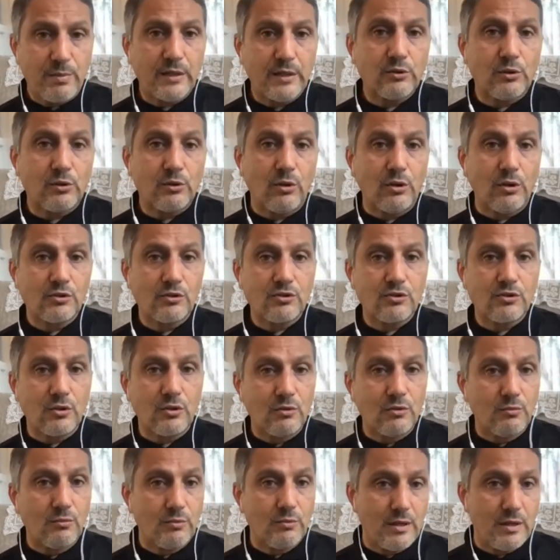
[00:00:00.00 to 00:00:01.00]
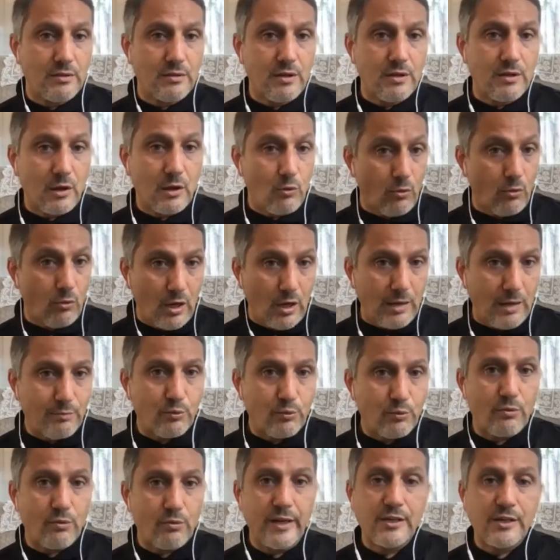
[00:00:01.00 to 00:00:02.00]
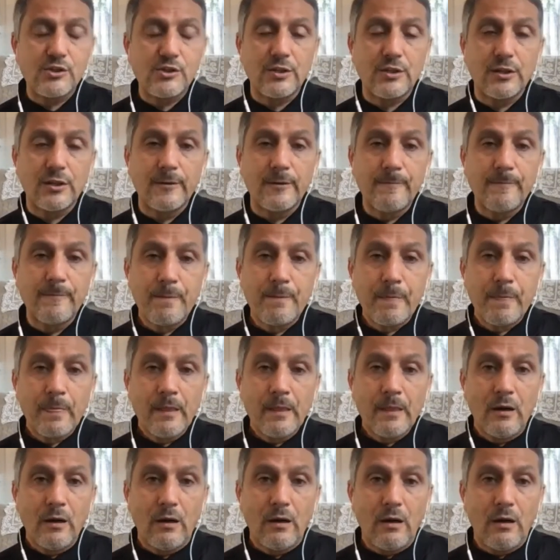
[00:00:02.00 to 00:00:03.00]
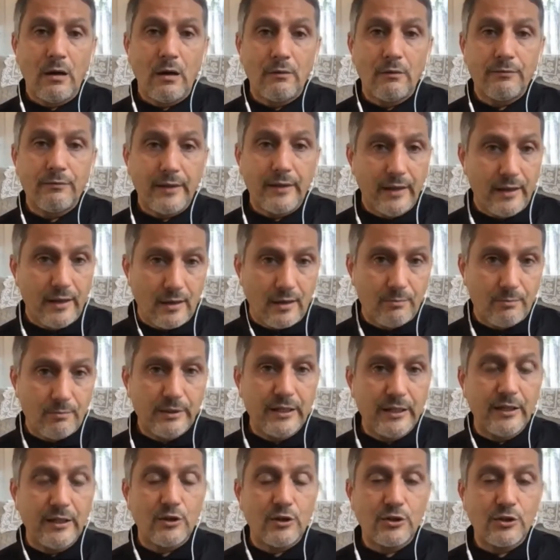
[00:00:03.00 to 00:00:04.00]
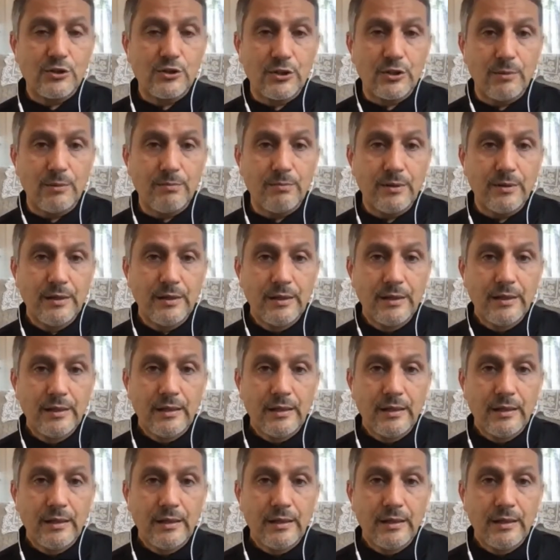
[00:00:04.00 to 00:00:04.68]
but also with the cooperation of Arab leadership.